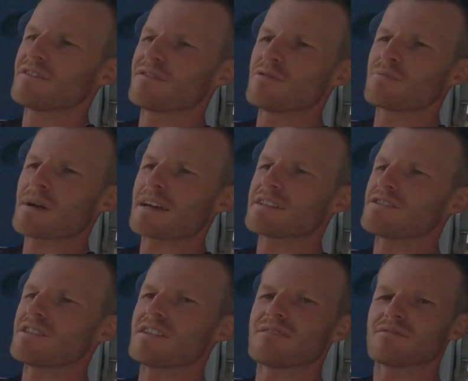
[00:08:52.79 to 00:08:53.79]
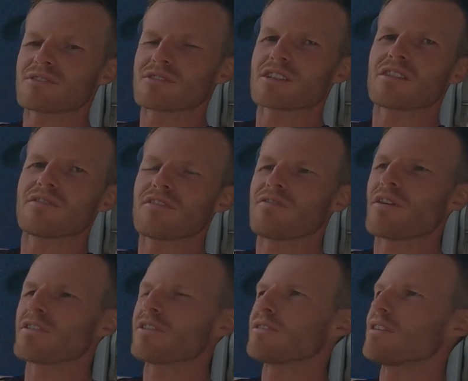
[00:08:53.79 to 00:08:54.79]
food packaging, silver
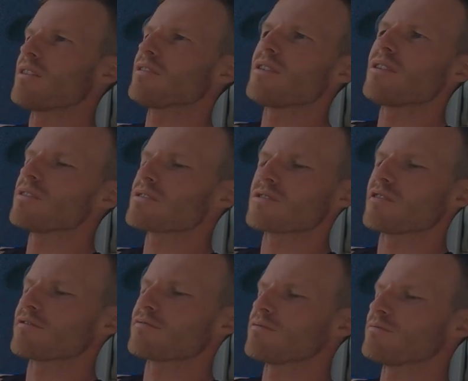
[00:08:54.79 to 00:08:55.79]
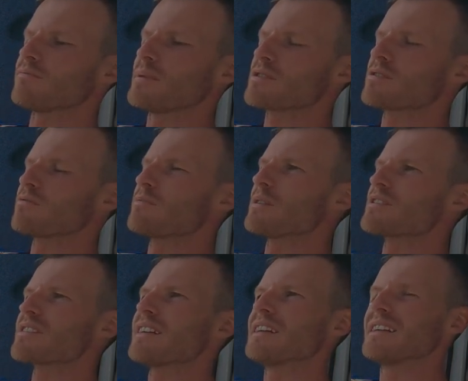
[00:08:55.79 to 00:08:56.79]
foil, all the stuff, bits of
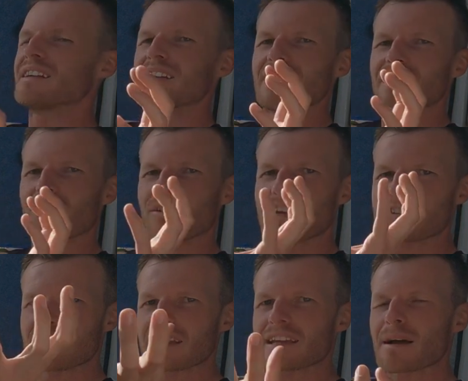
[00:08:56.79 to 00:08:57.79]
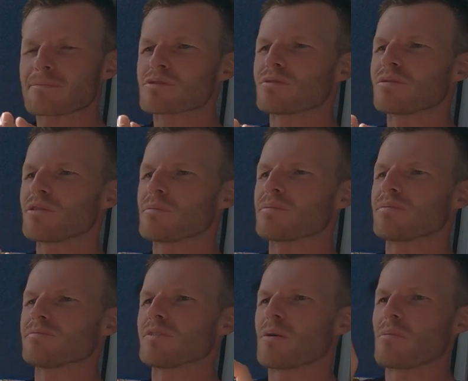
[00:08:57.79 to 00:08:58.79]
rubbish, it all gets like capsuled up
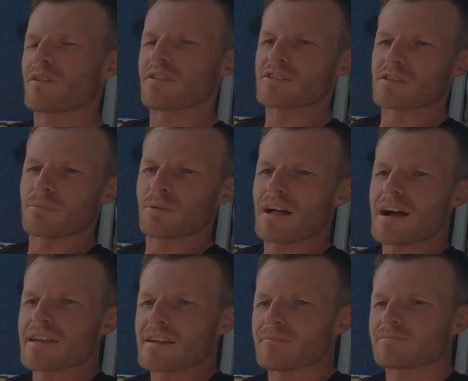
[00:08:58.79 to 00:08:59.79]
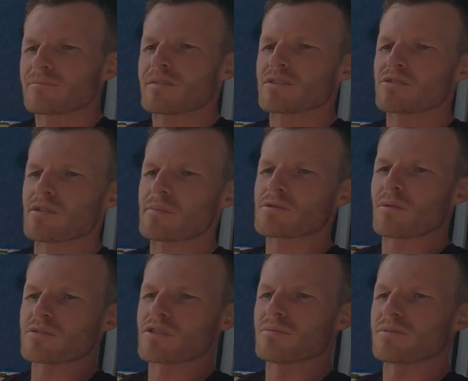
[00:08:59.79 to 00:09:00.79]
on one of the supply trips
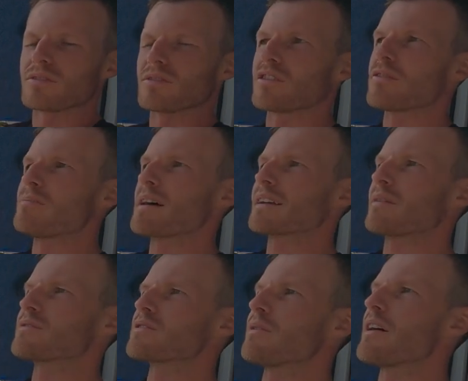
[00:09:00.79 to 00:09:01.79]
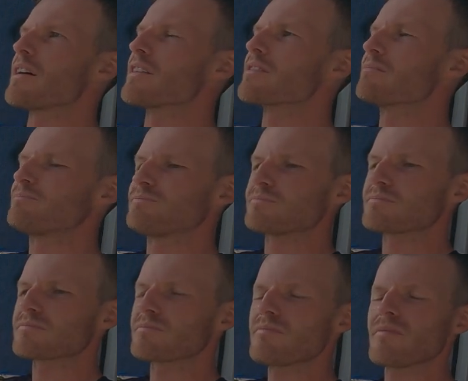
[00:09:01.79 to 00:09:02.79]
what's going to come back down to Earth,
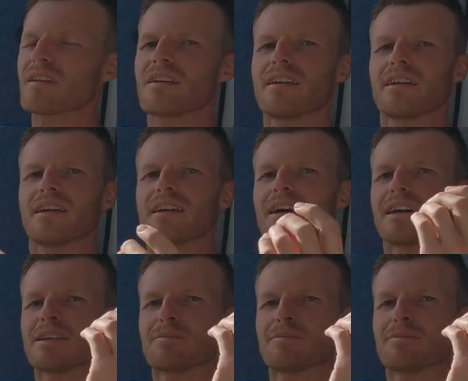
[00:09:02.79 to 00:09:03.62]
and